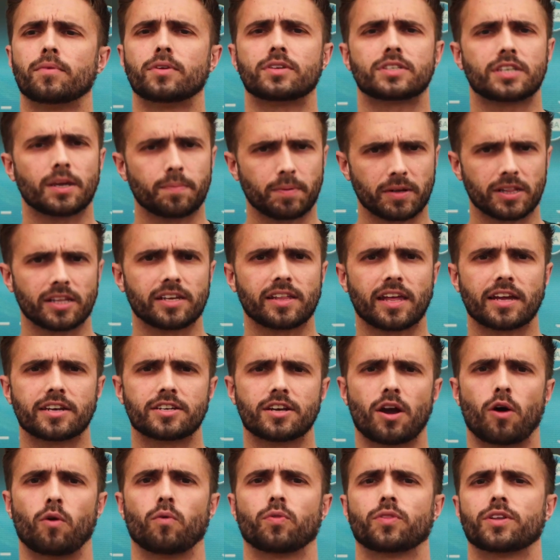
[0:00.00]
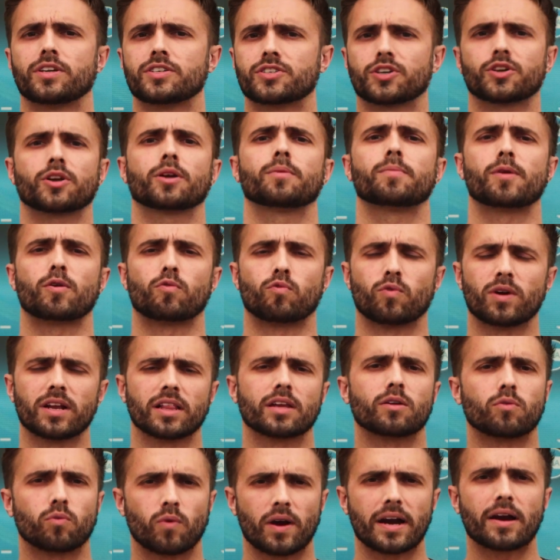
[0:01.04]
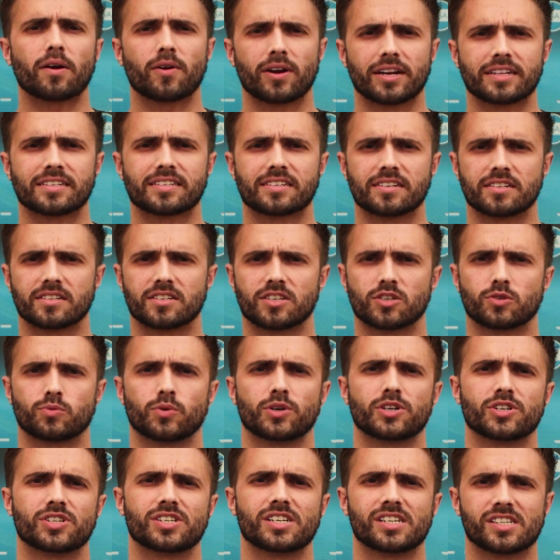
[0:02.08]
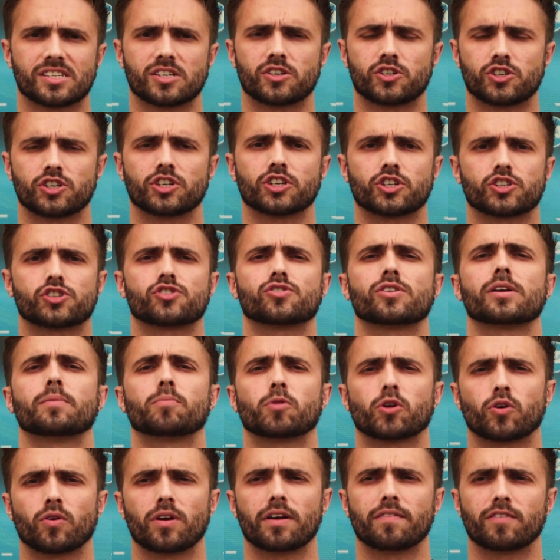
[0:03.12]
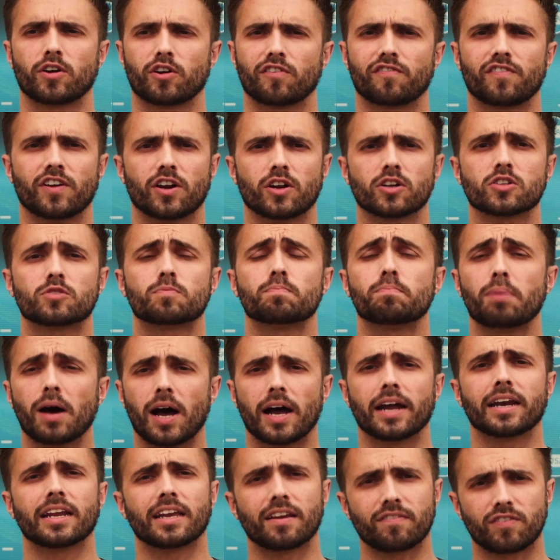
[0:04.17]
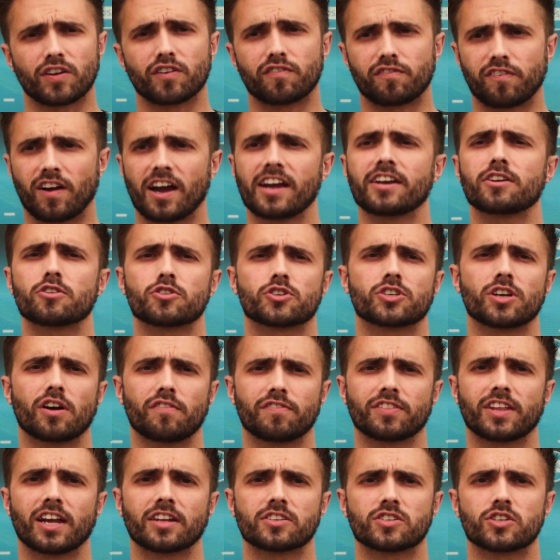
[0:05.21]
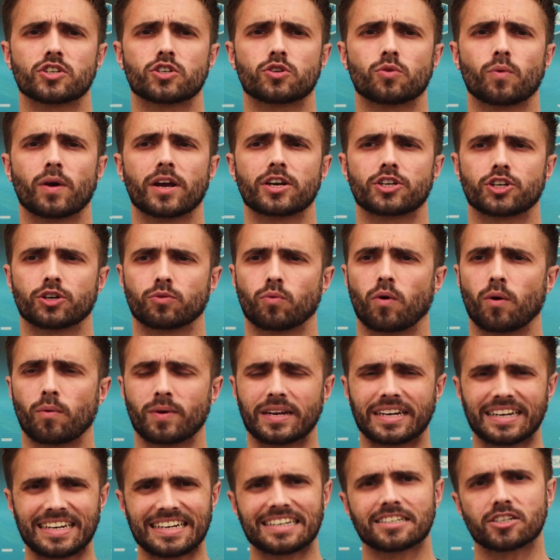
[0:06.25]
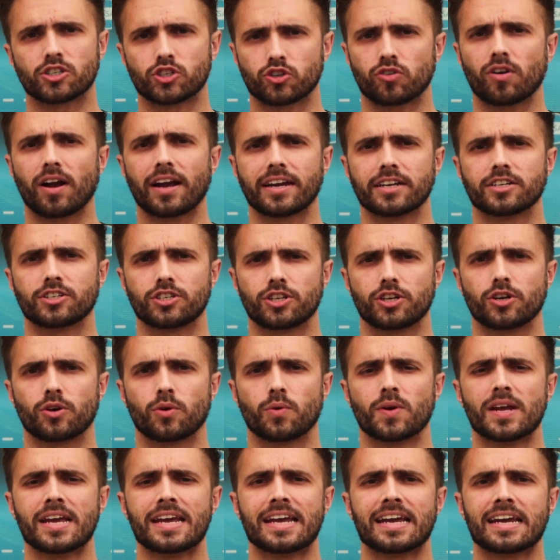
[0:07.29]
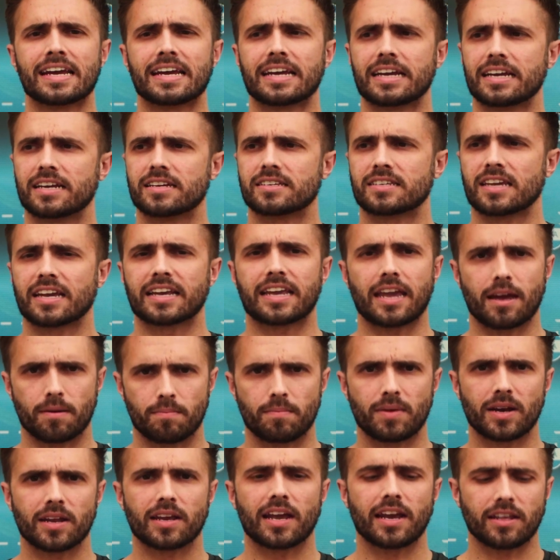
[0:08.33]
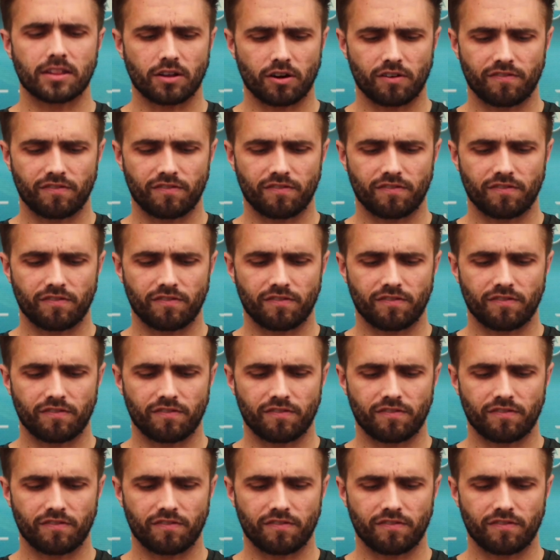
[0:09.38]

Typically they don't. These are going to be really rare instances where you see such an extreme degree of interference, but if you find yourself in that situation, what we need to try and do is, again, mitigate their